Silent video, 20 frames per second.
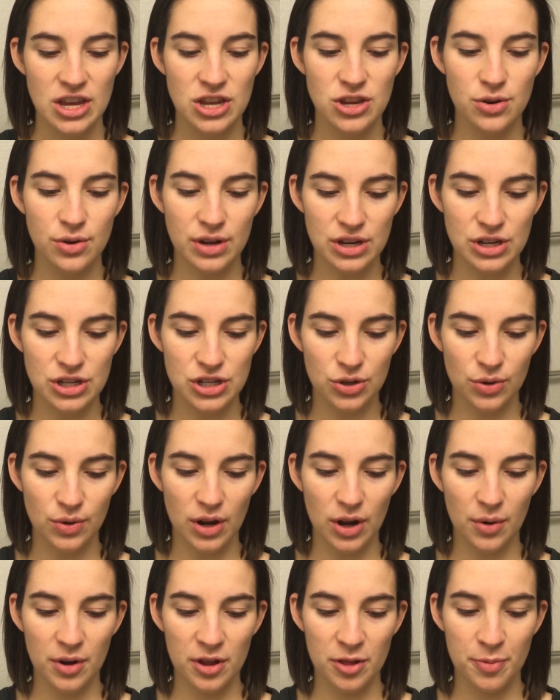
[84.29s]
You can do
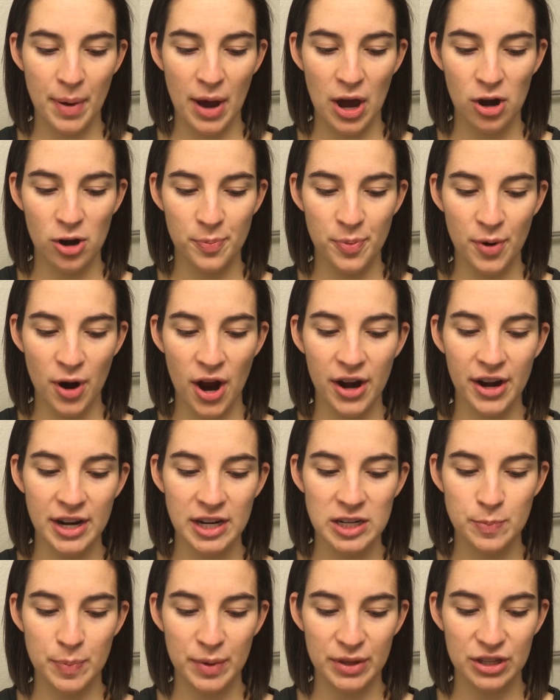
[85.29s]
it with powder
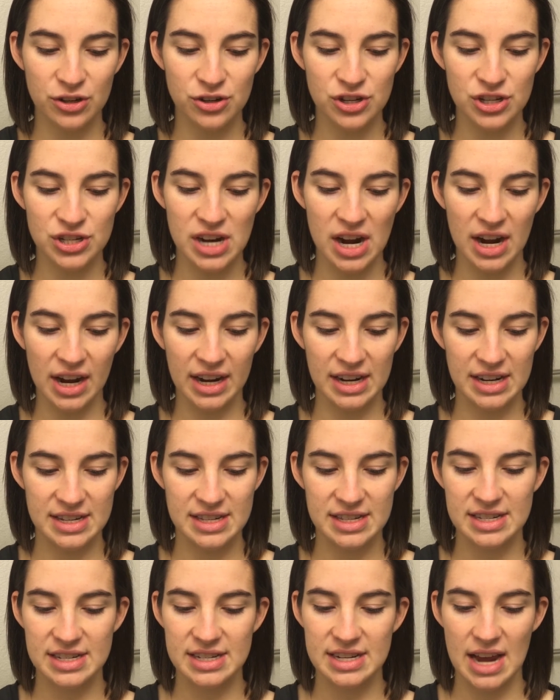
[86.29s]
products, but they're just not going to
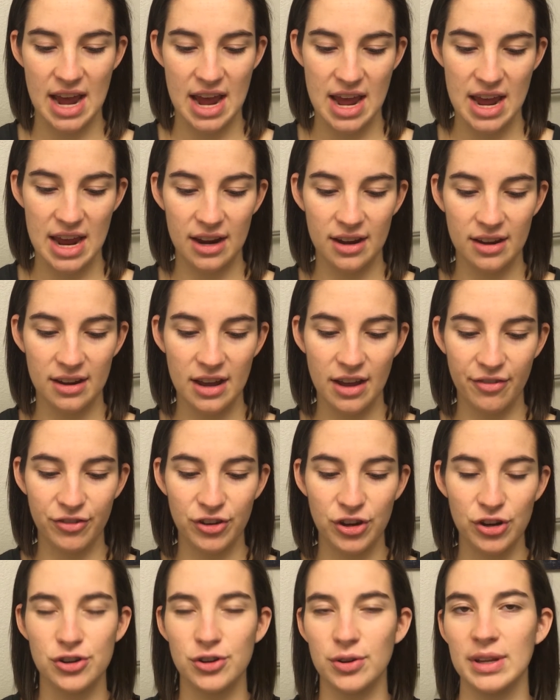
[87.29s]
stay
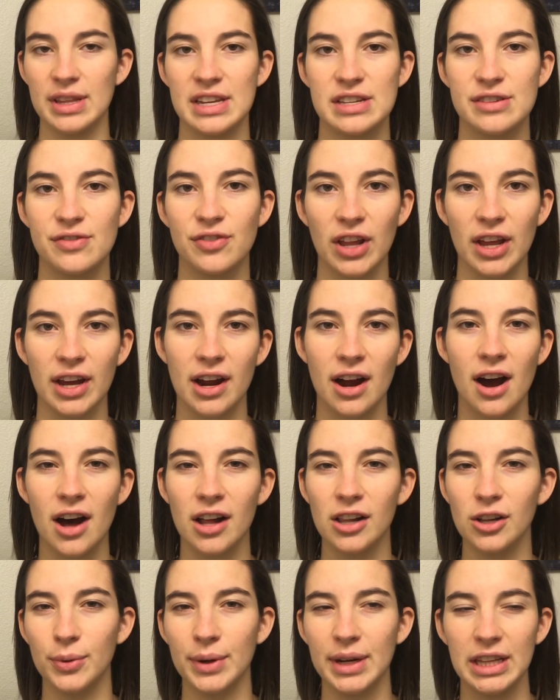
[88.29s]
if you're doing this for like a
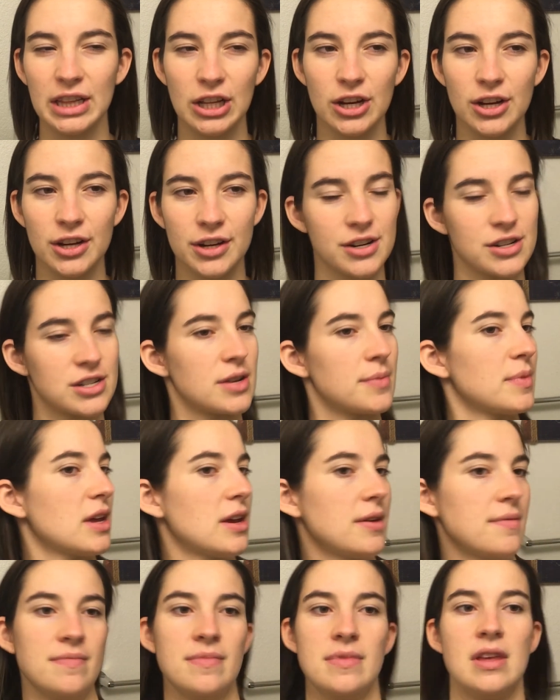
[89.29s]
Halloween look or
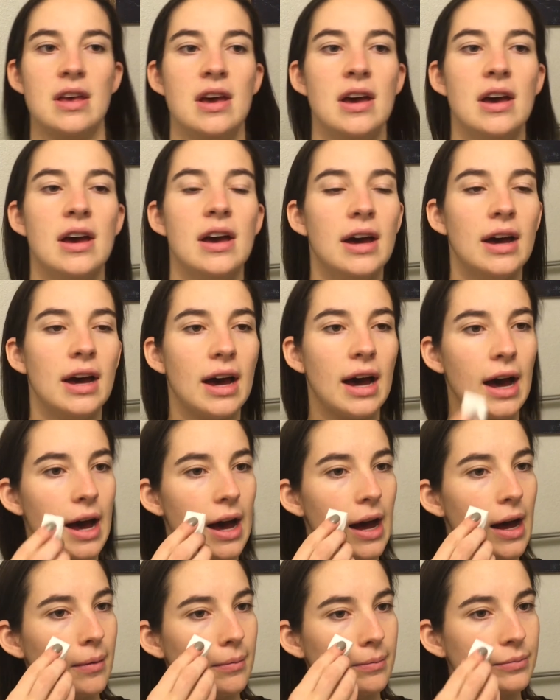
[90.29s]
something.
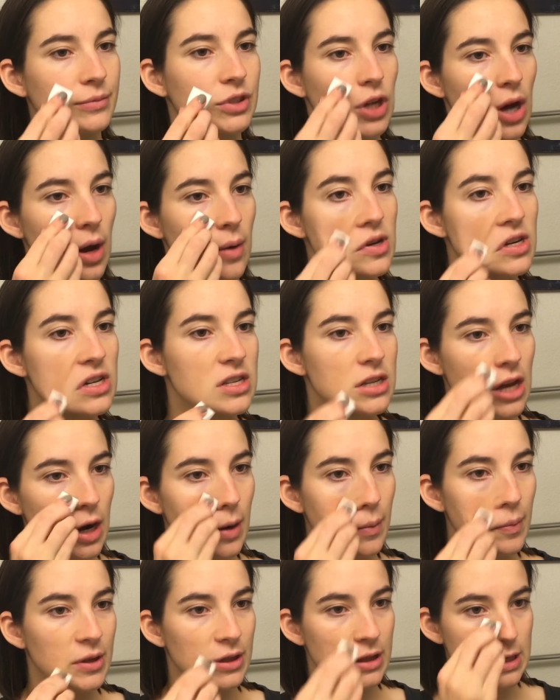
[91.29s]
So I'm just
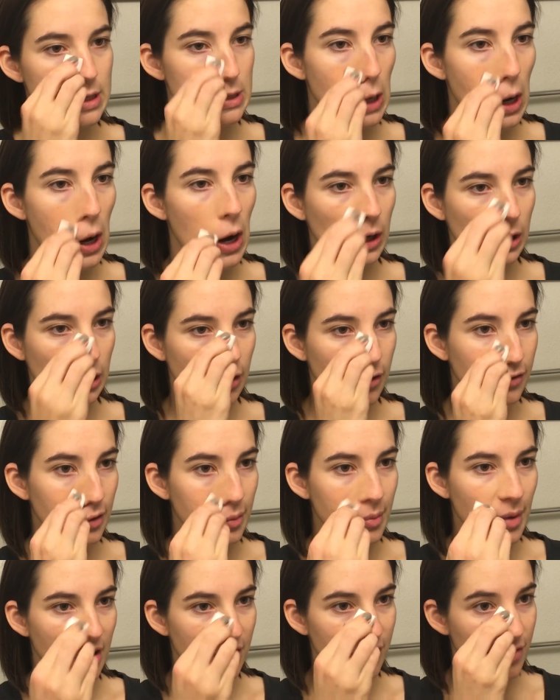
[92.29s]
going to put this all
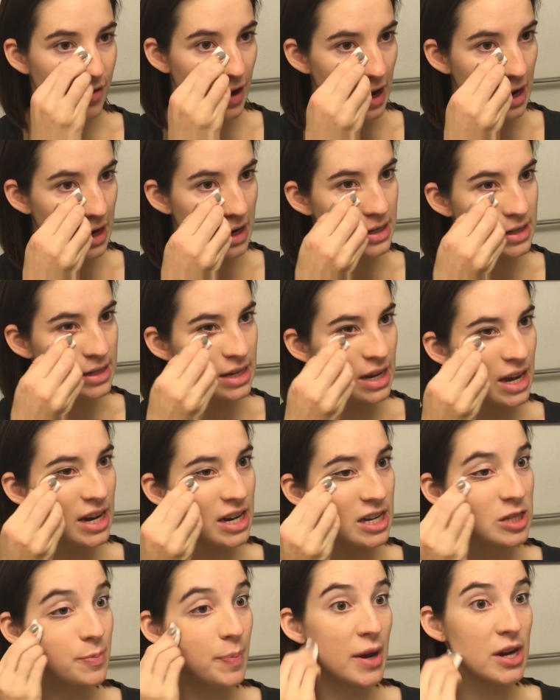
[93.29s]
over my face,
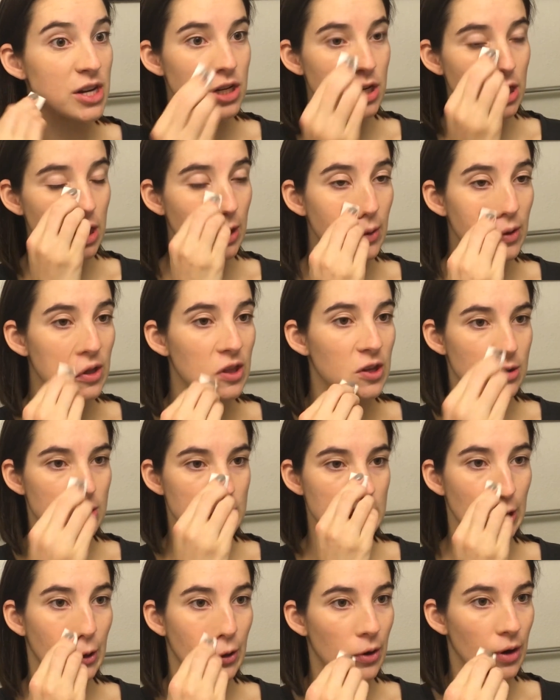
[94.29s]
and especially with
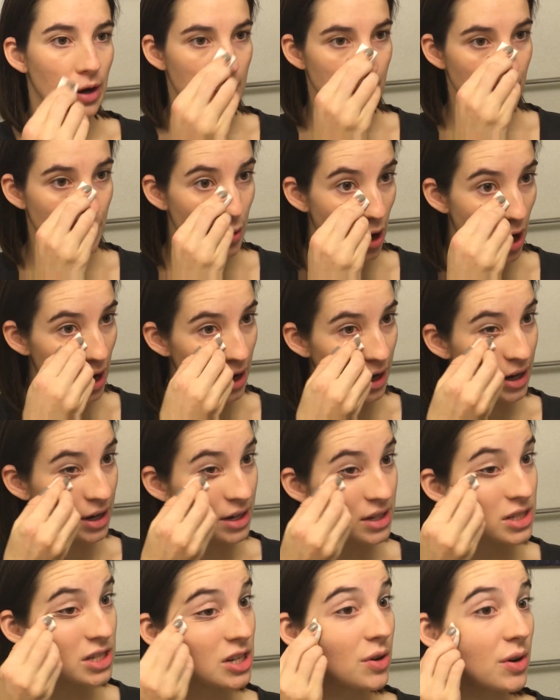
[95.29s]
using cream
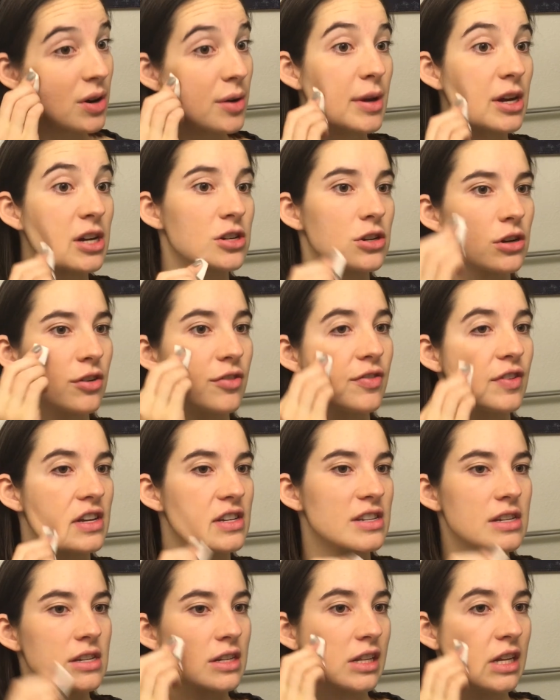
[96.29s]
products, you want to make sure your
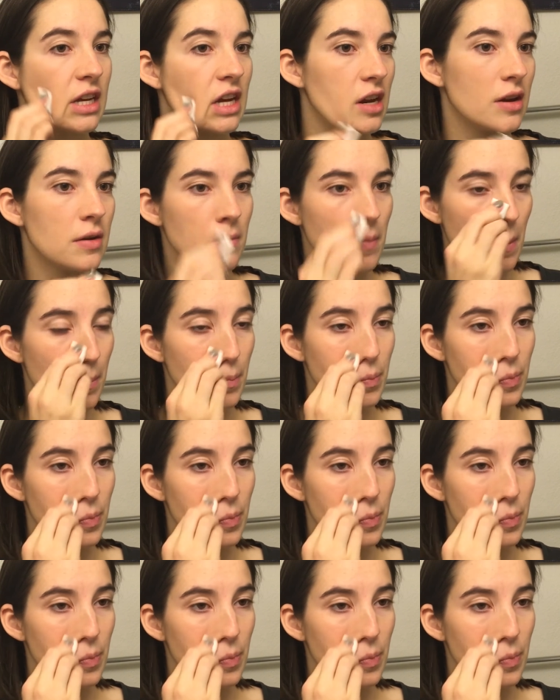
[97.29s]
face is clean